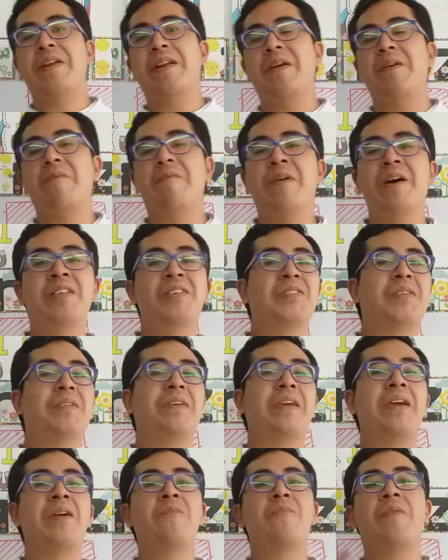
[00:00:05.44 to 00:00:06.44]
and once
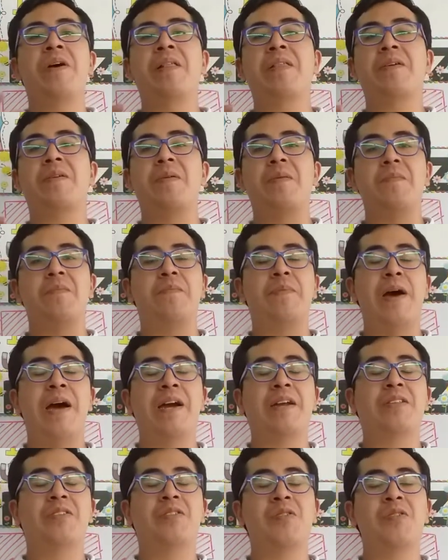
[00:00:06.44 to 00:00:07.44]
again, welcome
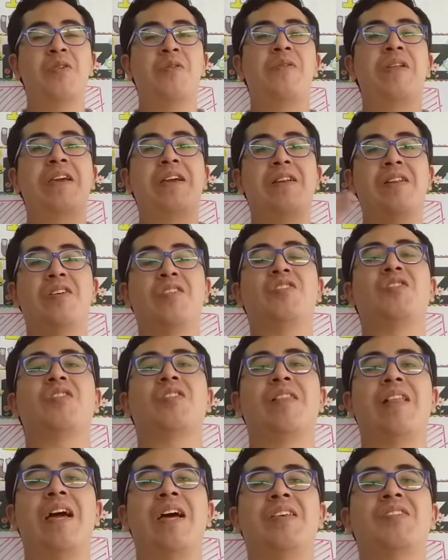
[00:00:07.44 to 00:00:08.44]
back to your English
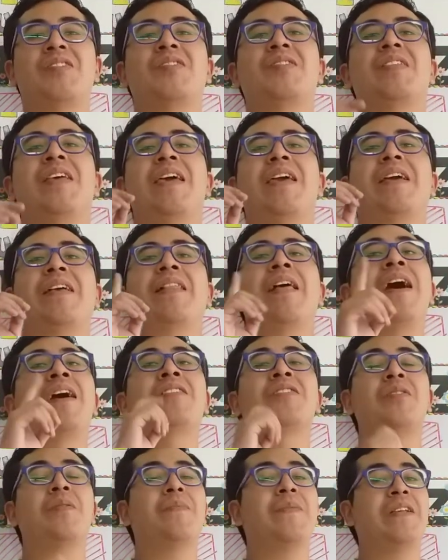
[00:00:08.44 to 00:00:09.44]
class, the
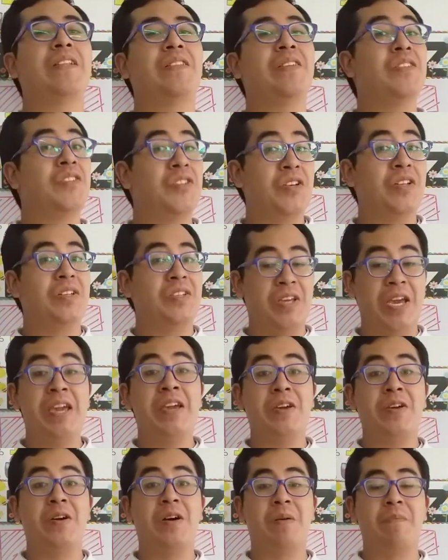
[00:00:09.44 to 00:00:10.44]
class of the teacher
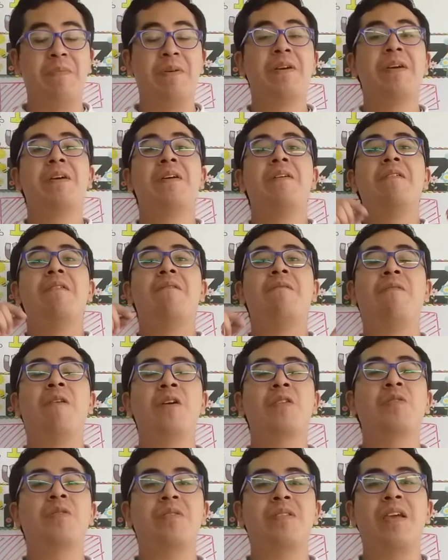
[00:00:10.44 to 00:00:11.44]
Jacob.
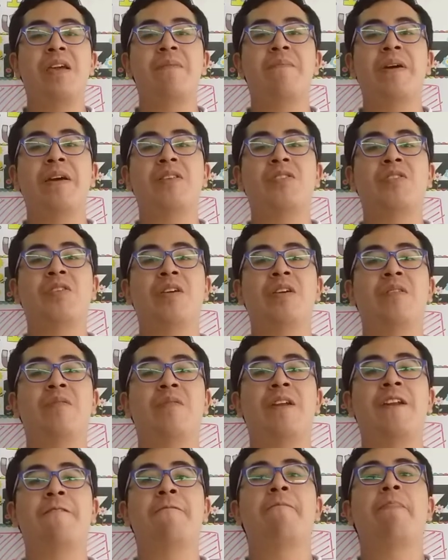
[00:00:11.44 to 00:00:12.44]
For today, my
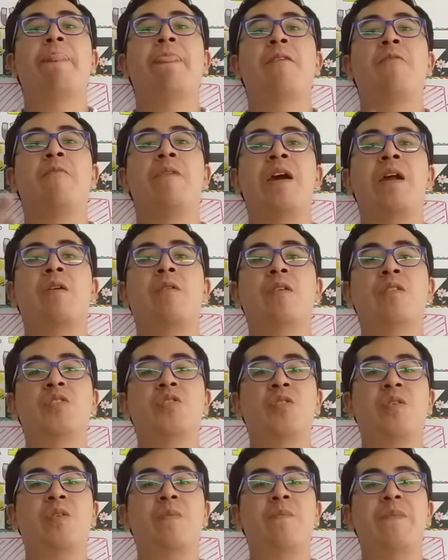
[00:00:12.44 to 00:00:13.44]
children, we are going
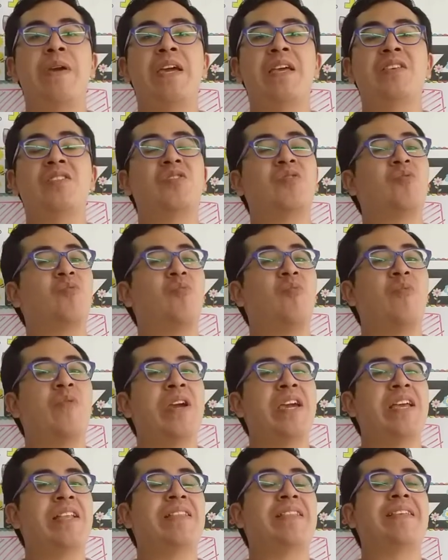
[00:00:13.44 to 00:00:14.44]
to commence
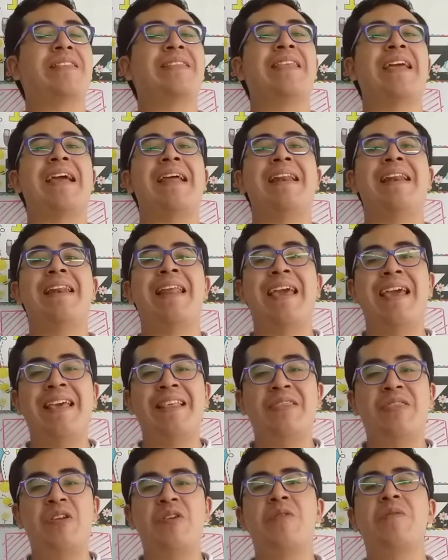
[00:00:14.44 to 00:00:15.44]
with the
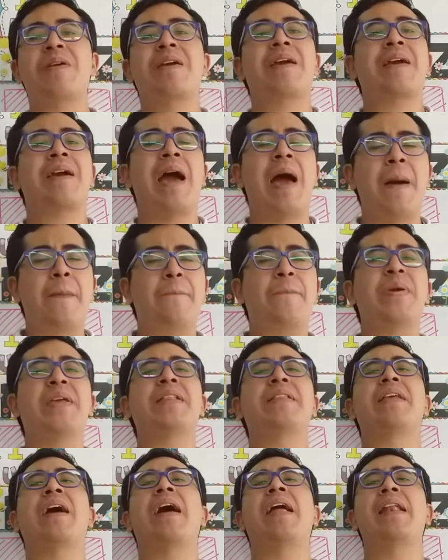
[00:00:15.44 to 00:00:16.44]
letter
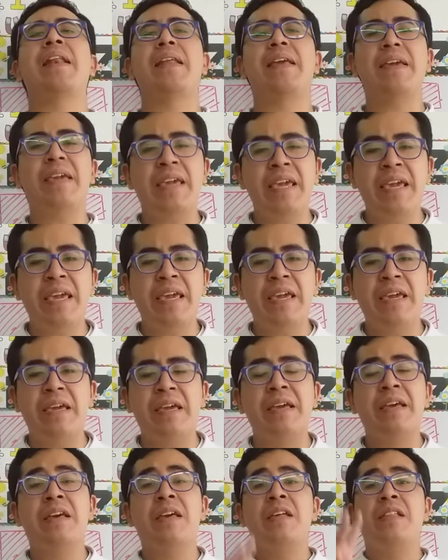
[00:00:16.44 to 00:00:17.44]
capital
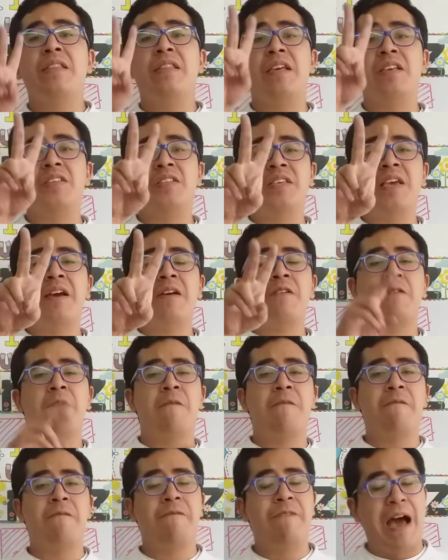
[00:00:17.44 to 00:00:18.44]
E, the
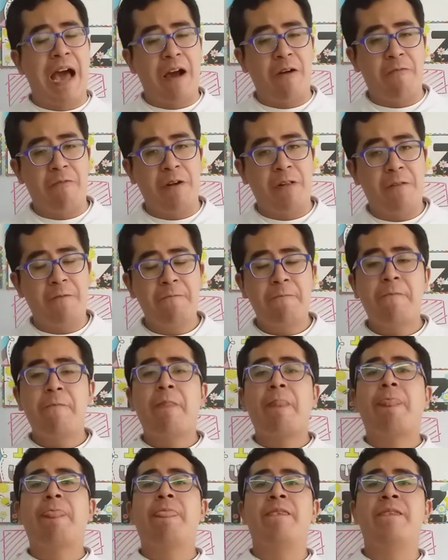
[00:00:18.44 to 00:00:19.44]
second vowel.
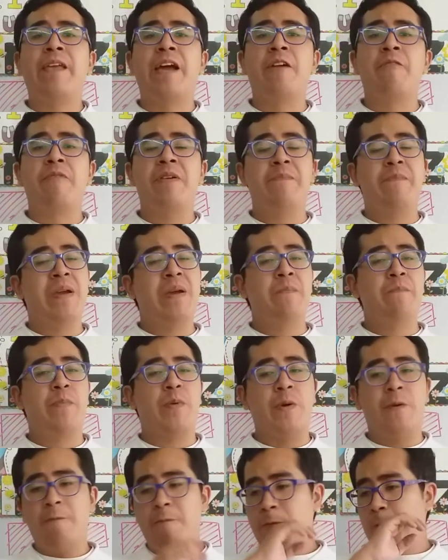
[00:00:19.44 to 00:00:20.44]
Now
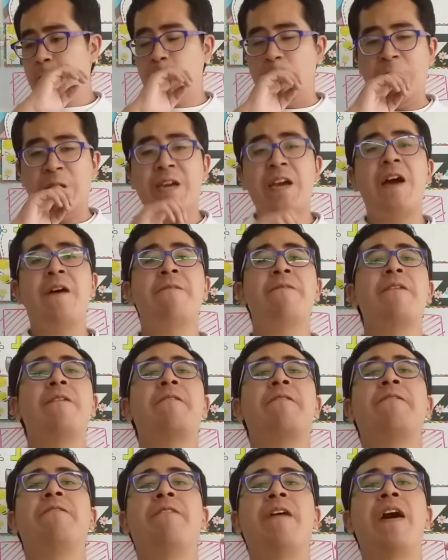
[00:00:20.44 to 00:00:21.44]
remember, we
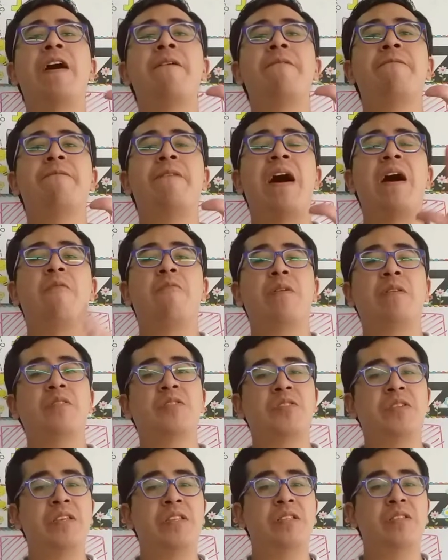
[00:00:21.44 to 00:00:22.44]
have 5
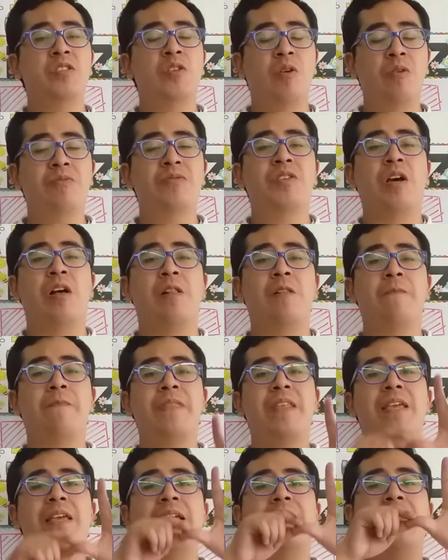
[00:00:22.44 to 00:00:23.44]
vowels in
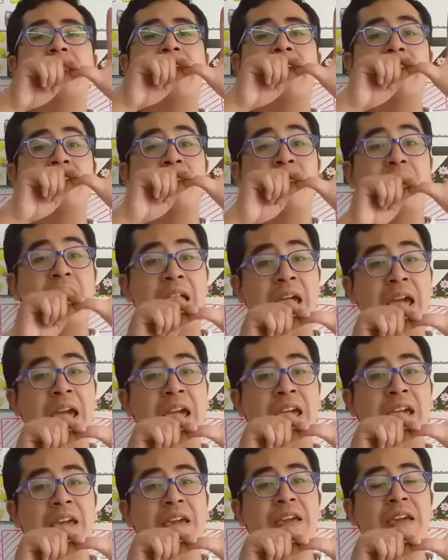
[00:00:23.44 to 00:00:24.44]
total. Letter
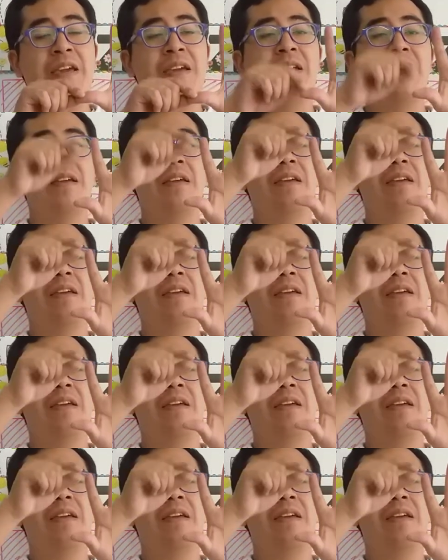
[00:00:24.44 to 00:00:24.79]
A,